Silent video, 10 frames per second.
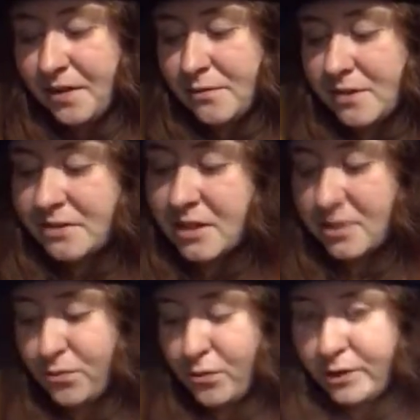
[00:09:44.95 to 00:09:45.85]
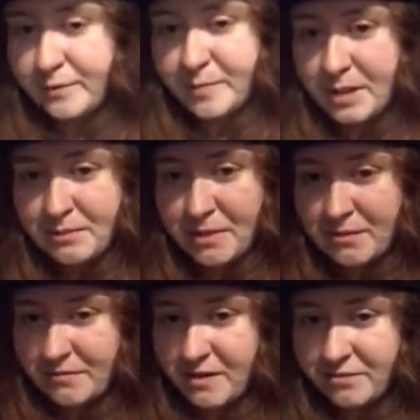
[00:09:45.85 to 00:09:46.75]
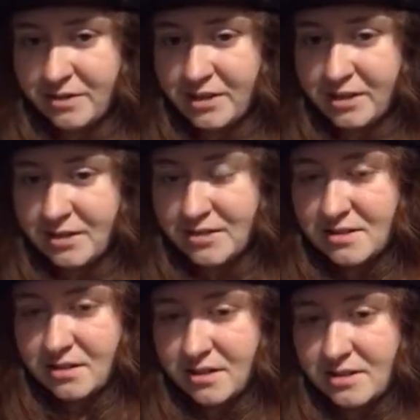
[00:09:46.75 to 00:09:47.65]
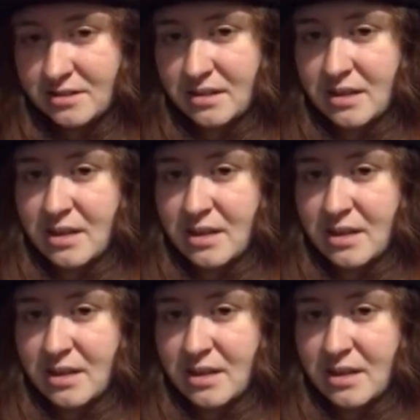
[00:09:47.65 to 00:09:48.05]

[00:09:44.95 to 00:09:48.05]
I think that it would have been my favorite in the series